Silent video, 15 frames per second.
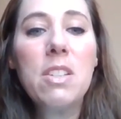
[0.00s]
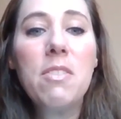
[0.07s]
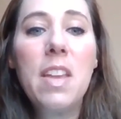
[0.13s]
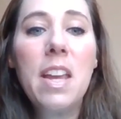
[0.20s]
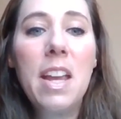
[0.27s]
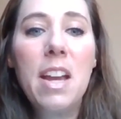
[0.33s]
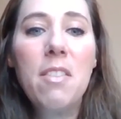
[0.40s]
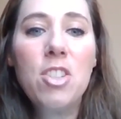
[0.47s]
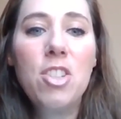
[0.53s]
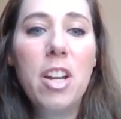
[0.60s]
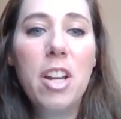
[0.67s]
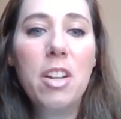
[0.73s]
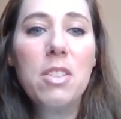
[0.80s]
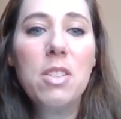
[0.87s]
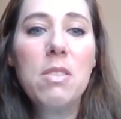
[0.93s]
if they have
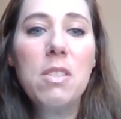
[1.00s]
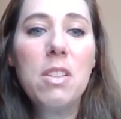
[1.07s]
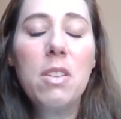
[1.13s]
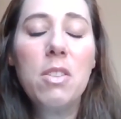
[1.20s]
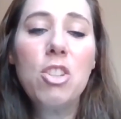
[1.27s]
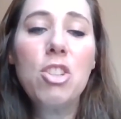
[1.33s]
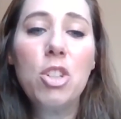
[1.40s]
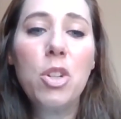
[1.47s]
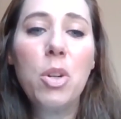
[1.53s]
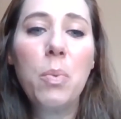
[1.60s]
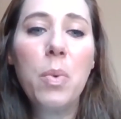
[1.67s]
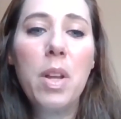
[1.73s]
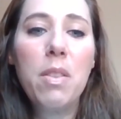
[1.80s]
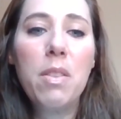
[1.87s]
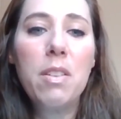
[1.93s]
children
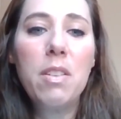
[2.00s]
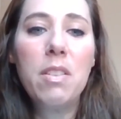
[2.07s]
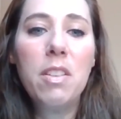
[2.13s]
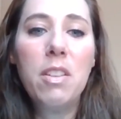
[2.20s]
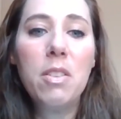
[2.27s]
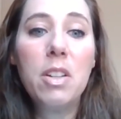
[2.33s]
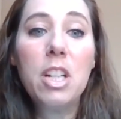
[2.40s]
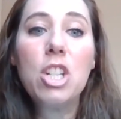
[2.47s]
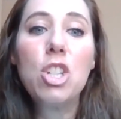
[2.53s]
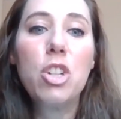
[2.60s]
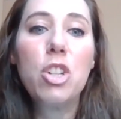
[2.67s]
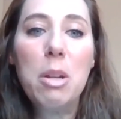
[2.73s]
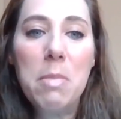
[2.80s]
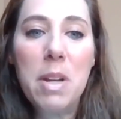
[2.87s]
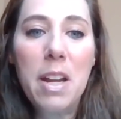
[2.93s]
with,
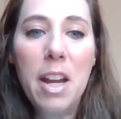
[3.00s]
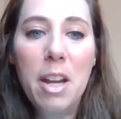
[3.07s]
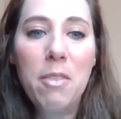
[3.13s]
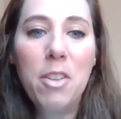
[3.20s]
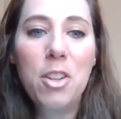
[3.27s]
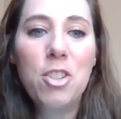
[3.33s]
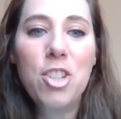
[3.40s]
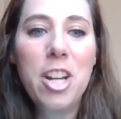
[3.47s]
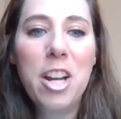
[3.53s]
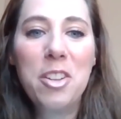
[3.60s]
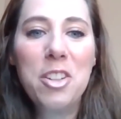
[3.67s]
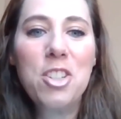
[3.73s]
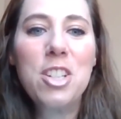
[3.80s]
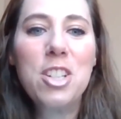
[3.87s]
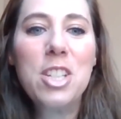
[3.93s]
extreme behavior
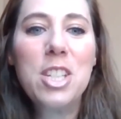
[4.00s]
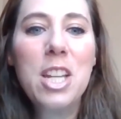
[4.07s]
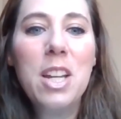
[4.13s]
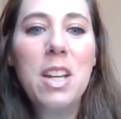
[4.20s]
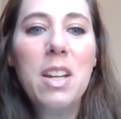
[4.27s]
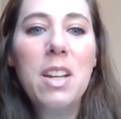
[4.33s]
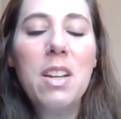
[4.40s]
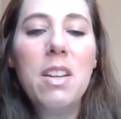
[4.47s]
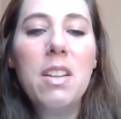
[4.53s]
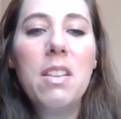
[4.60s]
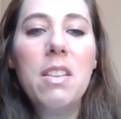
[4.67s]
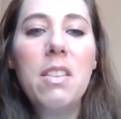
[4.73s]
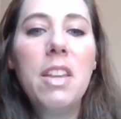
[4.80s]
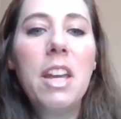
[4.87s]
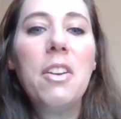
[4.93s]
challenges,
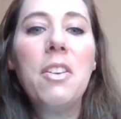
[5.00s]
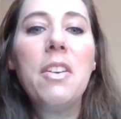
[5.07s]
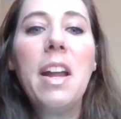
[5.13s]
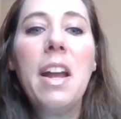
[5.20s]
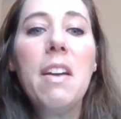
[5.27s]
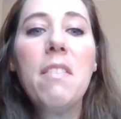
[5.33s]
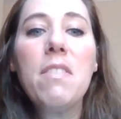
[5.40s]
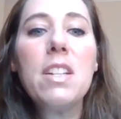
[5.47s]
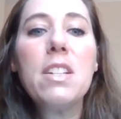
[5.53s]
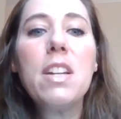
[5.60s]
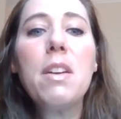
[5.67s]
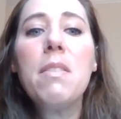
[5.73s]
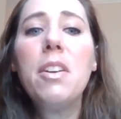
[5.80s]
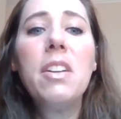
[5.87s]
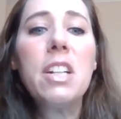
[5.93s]
they don't have the
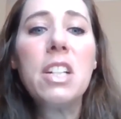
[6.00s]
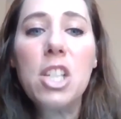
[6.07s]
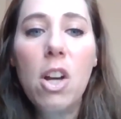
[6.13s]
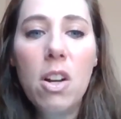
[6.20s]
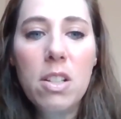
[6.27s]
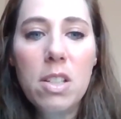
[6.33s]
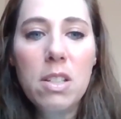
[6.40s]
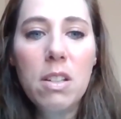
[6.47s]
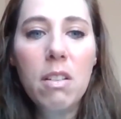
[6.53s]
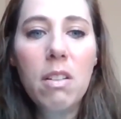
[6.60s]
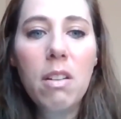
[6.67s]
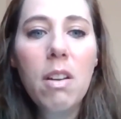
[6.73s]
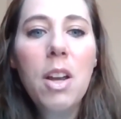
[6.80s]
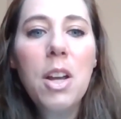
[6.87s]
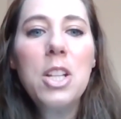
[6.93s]
time. They're
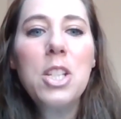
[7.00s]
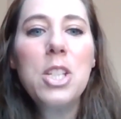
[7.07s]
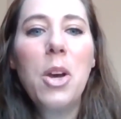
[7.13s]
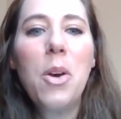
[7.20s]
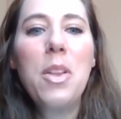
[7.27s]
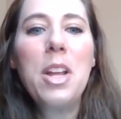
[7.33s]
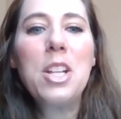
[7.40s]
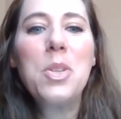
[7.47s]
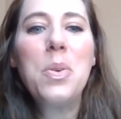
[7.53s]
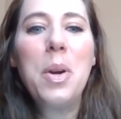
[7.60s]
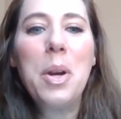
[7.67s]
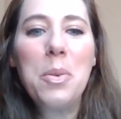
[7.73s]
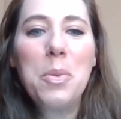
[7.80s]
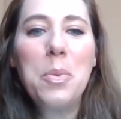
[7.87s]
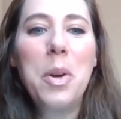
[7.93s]
exhausted. So that's
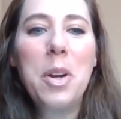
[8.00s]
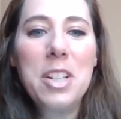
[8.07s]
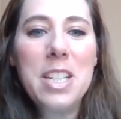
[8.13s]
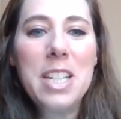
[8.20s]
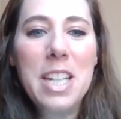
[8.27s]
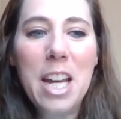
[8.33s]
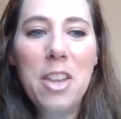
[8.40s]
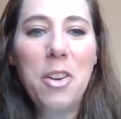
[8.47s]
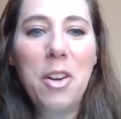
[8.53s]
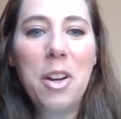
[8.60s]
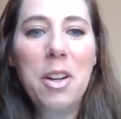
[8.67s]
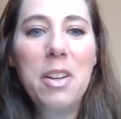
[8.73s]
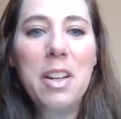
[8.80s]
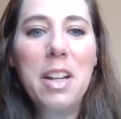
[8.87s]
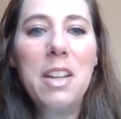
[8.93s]
why we work
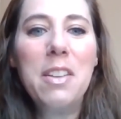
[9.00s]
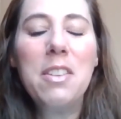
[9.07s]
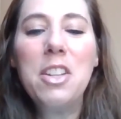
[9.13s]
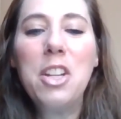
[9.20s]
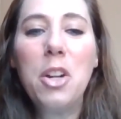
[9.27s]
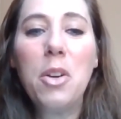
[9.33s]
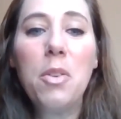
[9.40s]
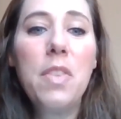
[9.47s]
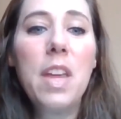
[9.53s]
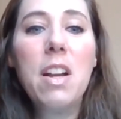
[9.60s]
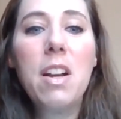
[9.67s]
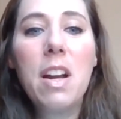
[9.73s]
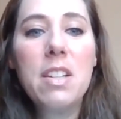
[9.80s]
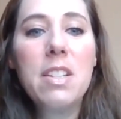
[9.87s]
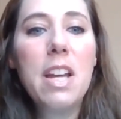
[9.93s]
together. And, if they
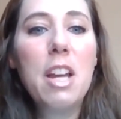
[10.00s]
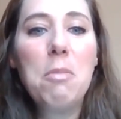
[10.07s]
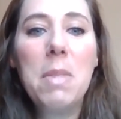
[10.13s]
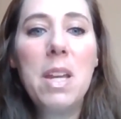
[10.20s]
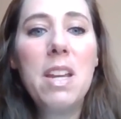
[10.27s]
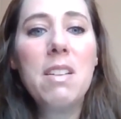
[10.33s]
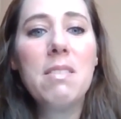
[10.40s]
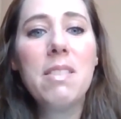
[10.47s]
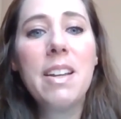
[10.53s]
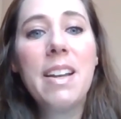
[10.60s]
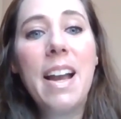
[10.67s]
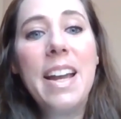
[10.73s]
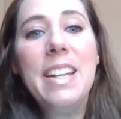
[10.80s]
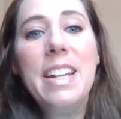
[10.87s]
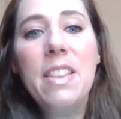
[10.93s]
contact me and like,
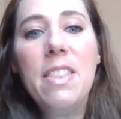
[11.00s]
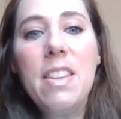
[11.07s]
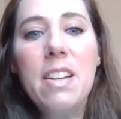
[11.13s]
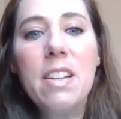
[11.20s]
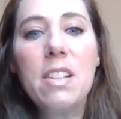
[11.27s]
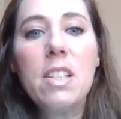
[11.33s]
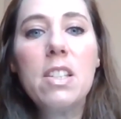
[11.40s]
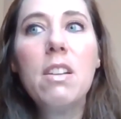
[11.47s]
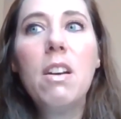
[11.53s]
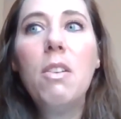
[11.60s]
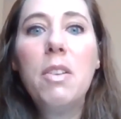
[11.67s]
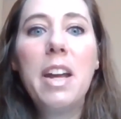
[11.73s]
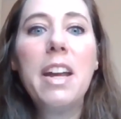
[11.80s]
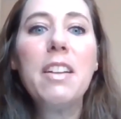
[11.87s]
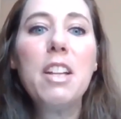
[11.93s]
I need this,
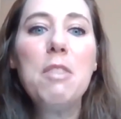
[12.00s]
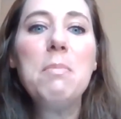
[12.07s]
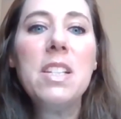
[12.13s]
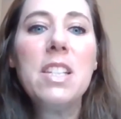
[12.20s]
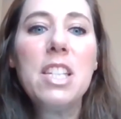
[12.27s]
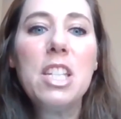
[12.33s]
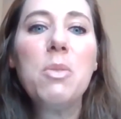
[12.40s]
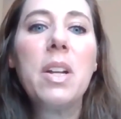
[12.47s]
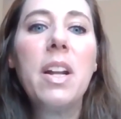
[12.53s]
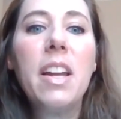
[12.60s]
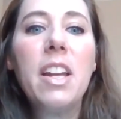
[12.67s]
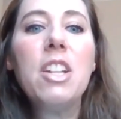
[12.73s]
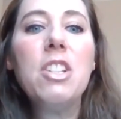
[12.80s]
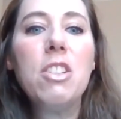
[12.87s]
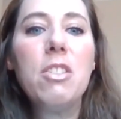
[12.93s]
okay, let me see what I
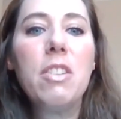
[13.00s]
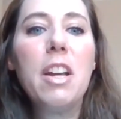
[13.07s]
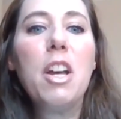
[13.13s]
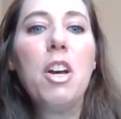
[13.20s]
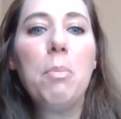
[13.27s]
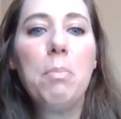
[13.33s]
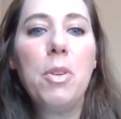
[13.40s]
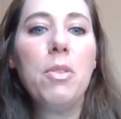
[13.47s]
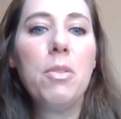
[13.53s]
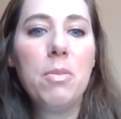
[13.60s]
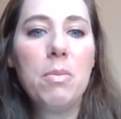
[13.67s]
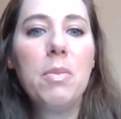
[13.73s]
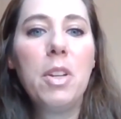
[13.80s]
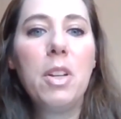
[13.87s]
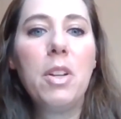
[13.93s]
can do to help
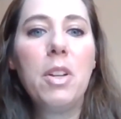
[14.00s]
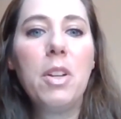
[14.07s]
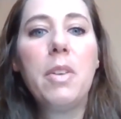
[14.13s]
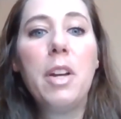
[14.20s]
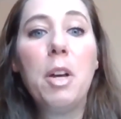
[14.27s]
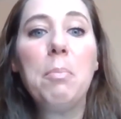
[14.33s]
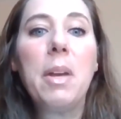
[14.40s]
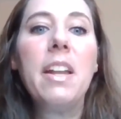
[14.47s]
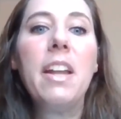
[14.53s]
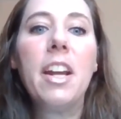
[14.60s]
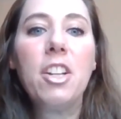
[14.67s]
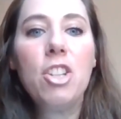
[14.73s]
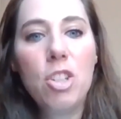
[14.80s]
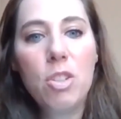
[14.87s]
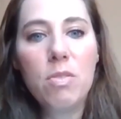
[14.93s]
you, help
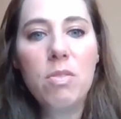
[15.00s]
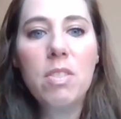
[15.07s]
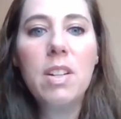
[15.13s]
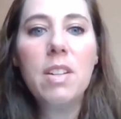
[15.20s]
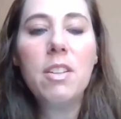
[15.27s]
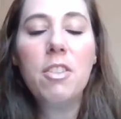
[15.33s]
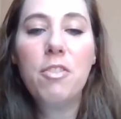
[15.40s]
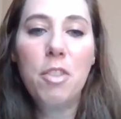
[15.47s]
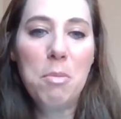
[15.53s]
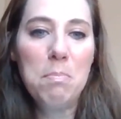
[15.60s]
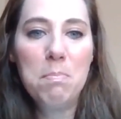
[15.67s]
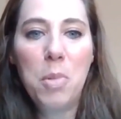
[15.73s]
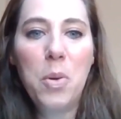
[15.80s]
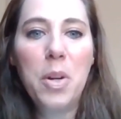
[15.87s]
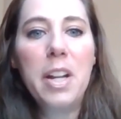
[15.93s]
connect you
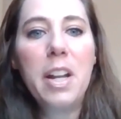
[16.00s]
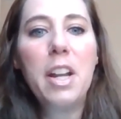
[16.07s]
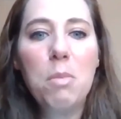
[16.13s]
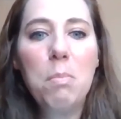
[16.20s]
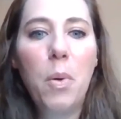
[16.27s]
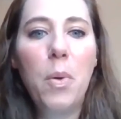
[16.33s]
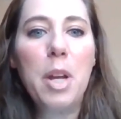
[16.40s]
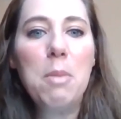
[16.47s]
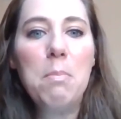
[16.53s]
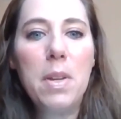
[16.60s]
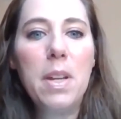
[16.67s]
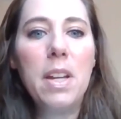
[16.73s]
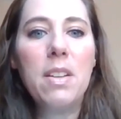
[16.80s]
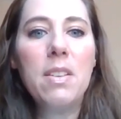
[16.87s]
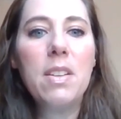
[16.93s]
from point A to point
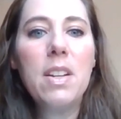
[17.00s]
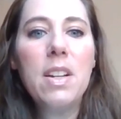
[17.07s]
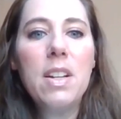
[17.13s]
B,